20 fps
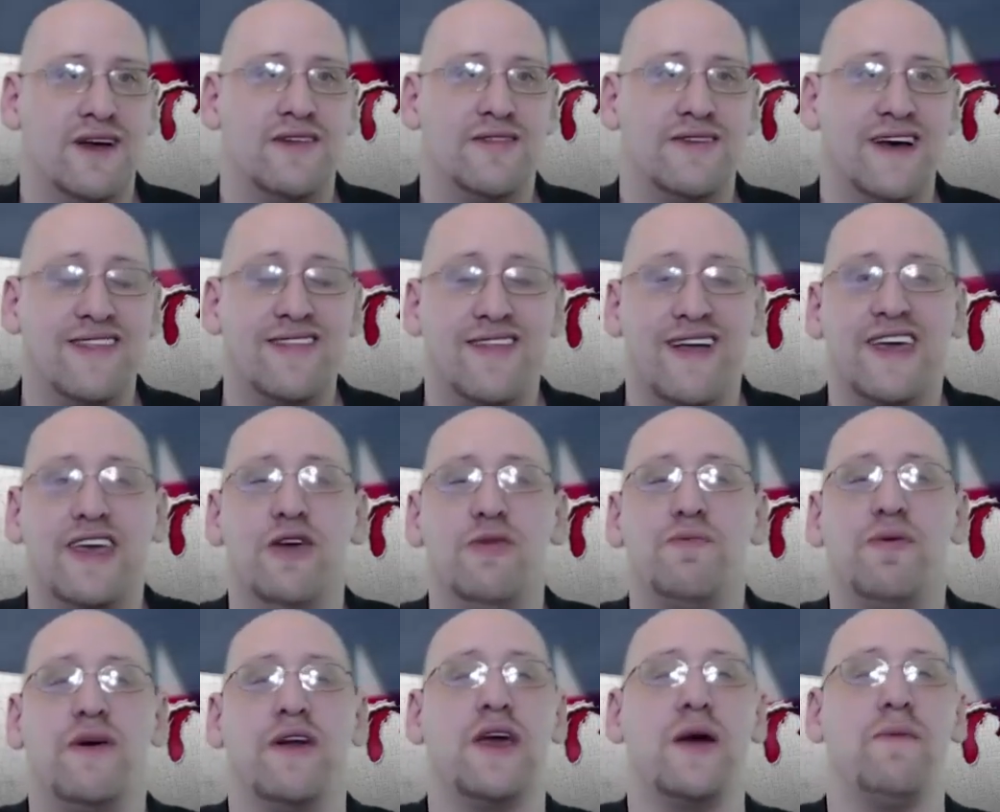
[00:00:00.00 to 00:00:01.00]
That's like you
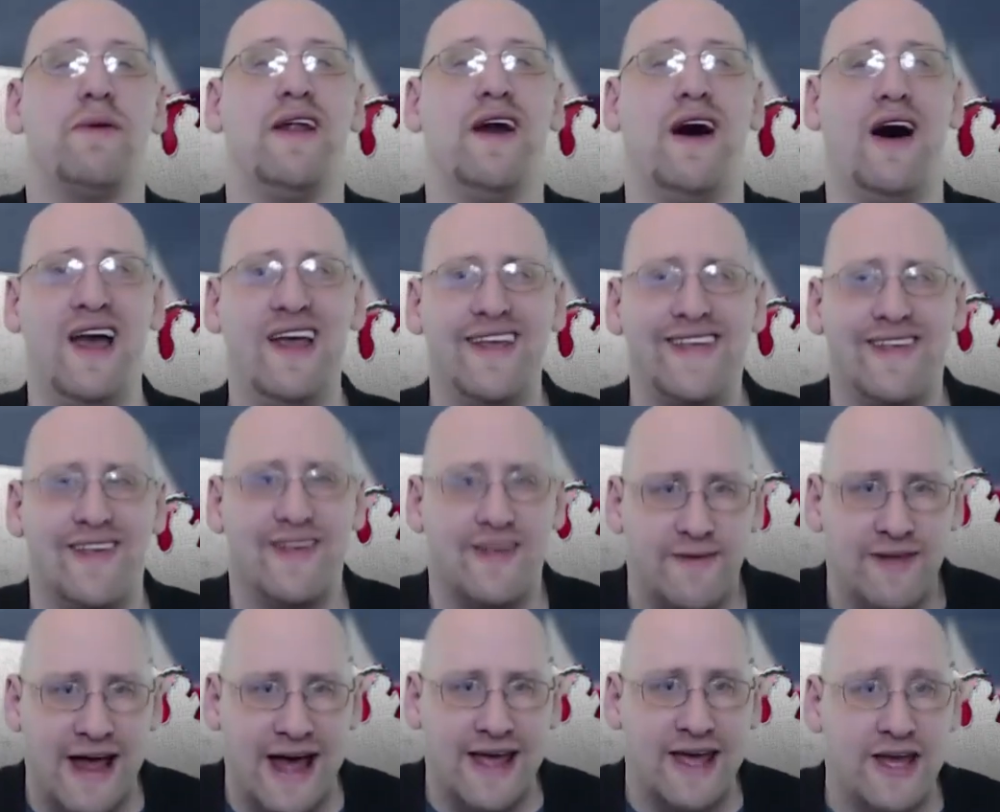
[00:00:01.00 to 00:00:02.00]
putting up an ISIS
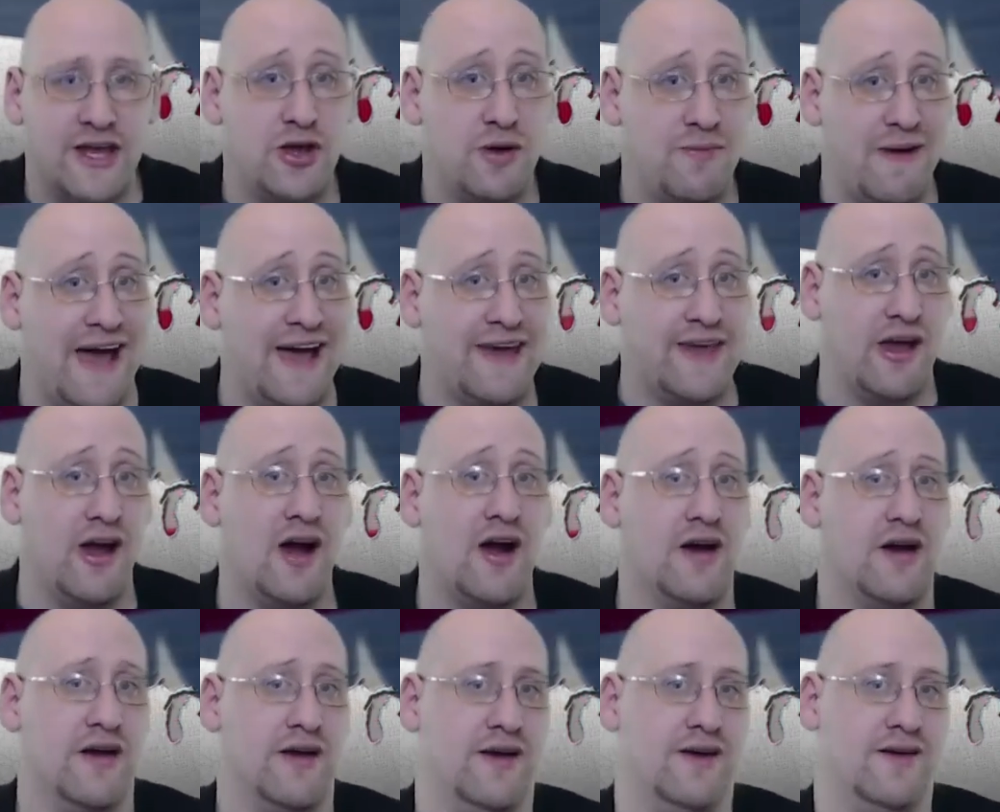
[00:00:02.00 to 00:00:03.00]
flag in your backyard.